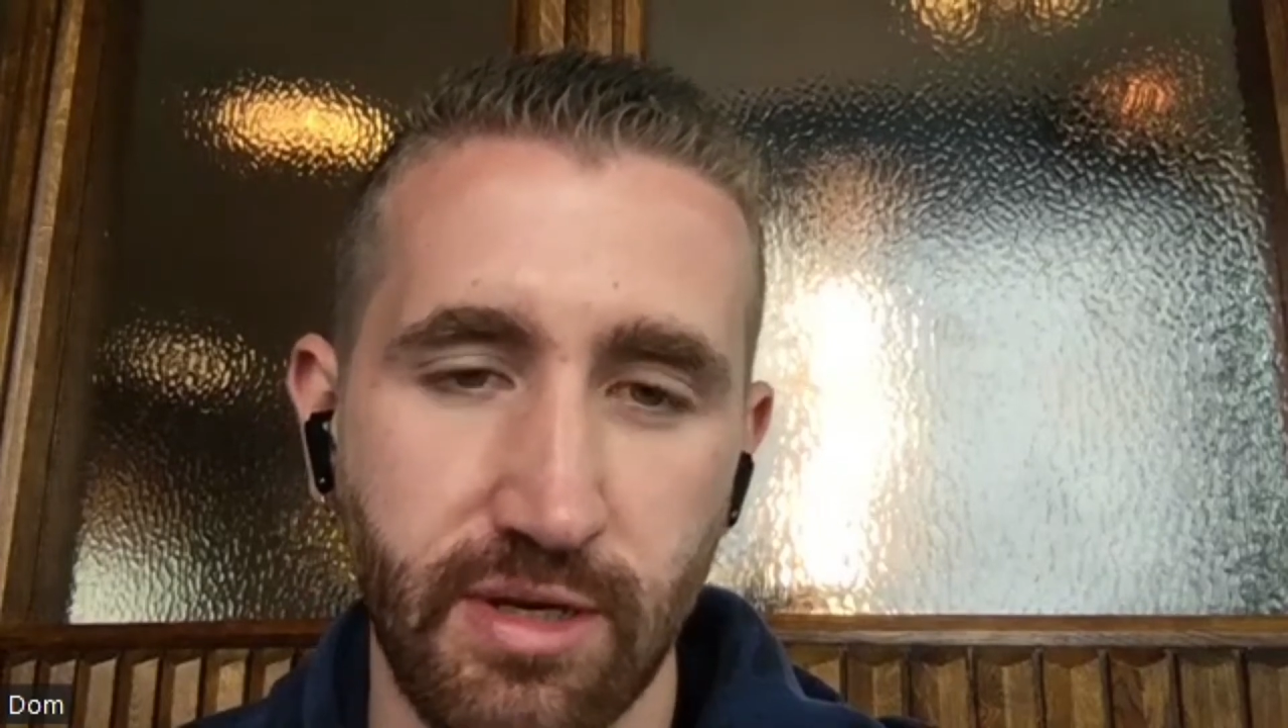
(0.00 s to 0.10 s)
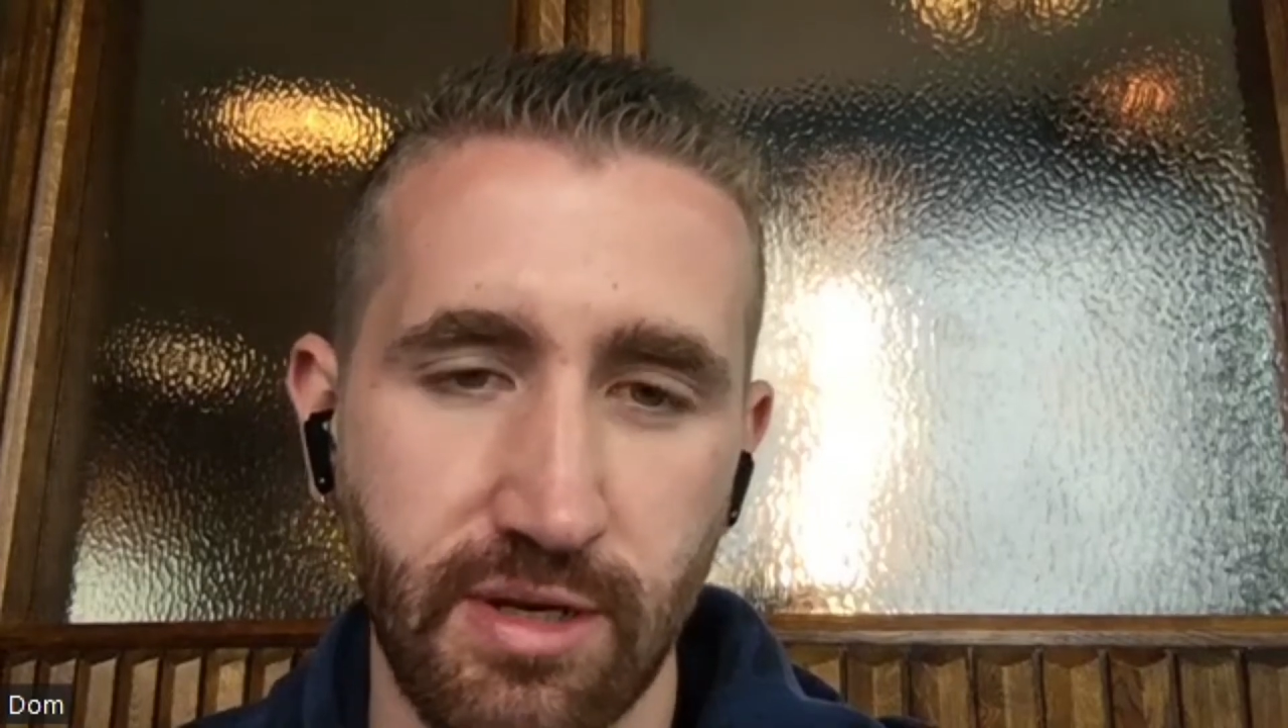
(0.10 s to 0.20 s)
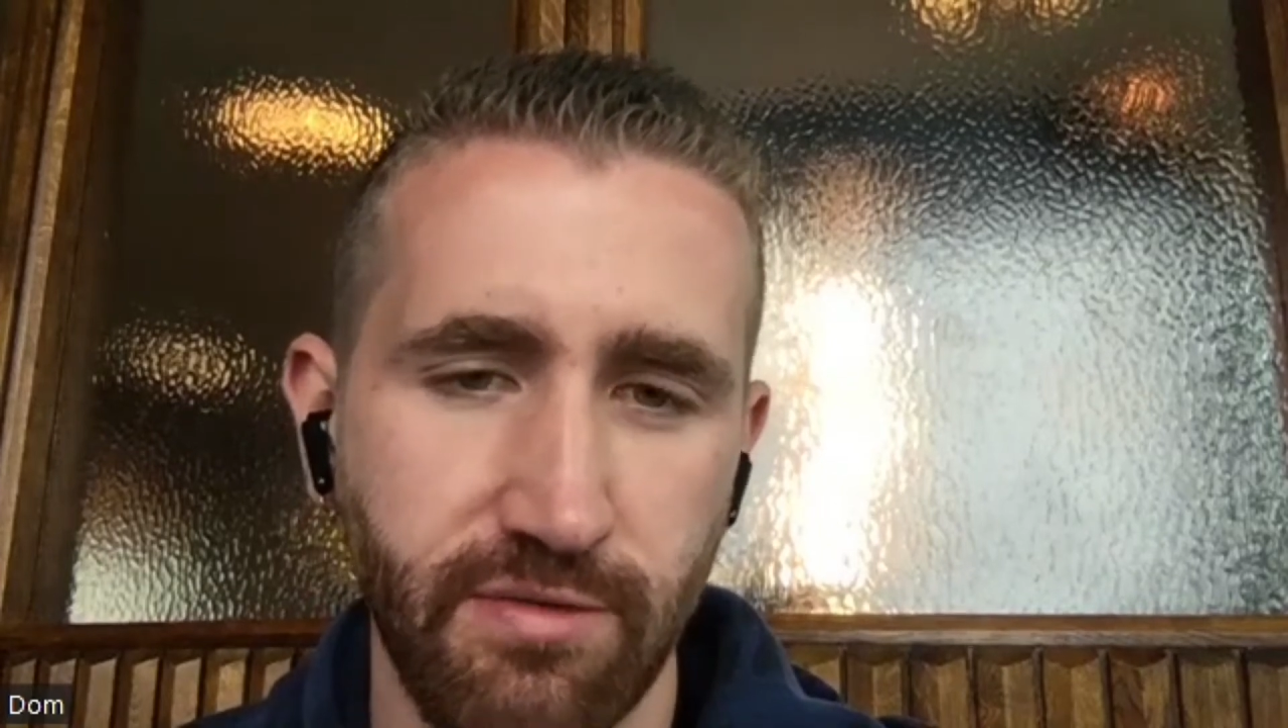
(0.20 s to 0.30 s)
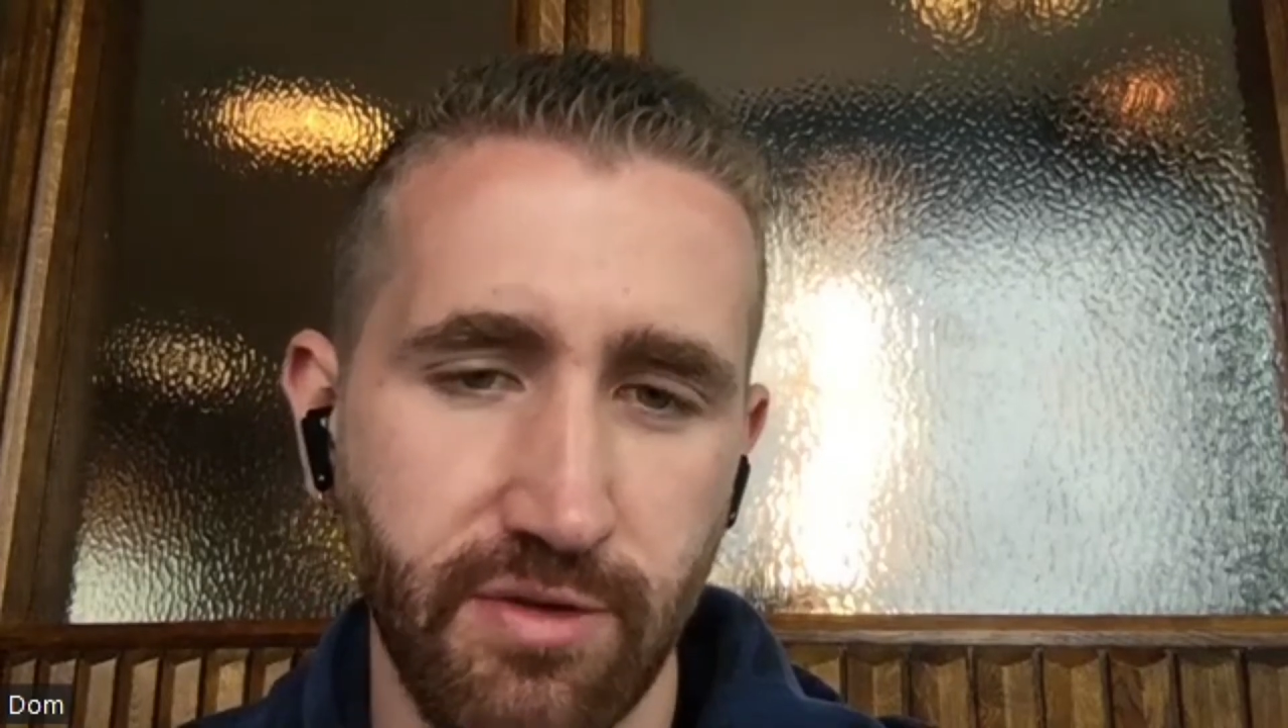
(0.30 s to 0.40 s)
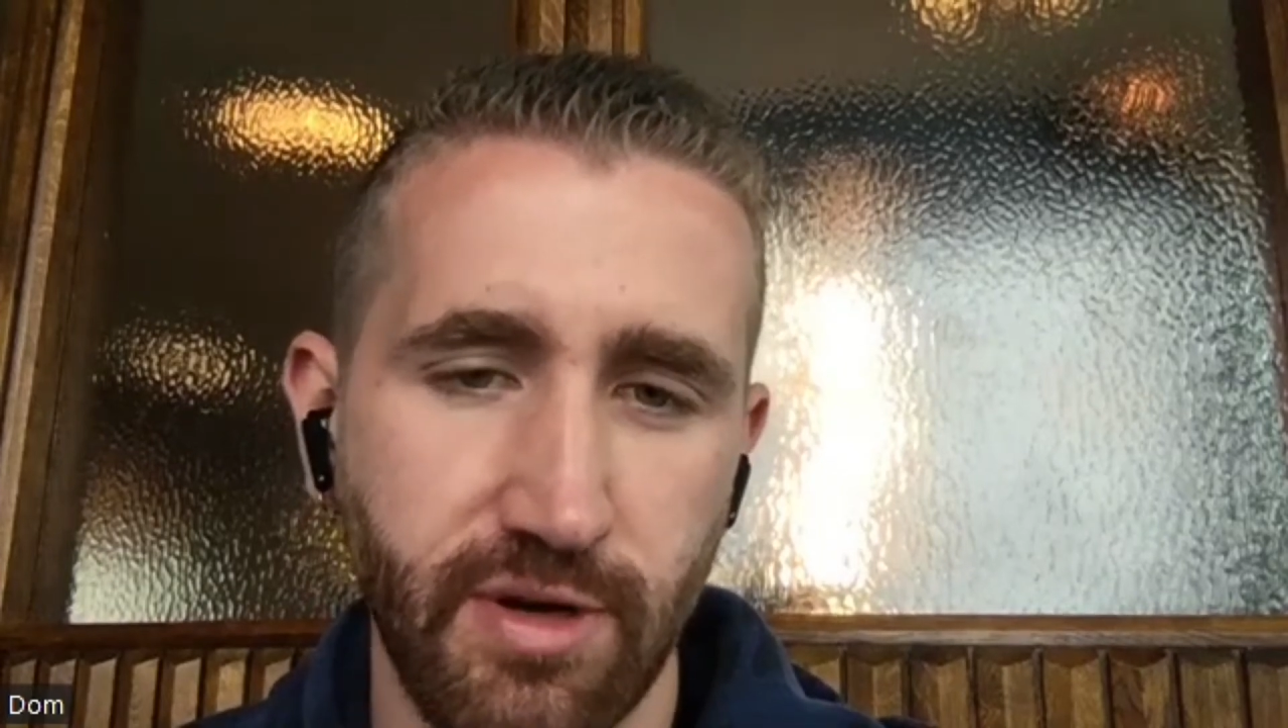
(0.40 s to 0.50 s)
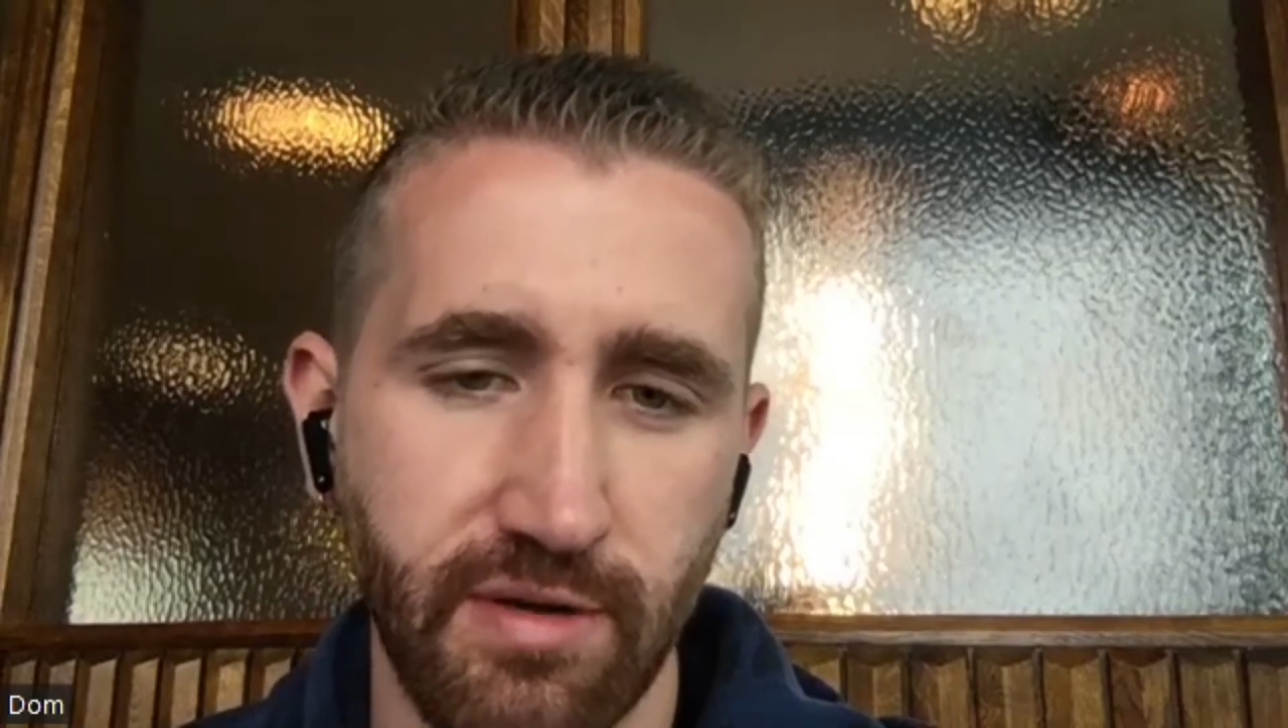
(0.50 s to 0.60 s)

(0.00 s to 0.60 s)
different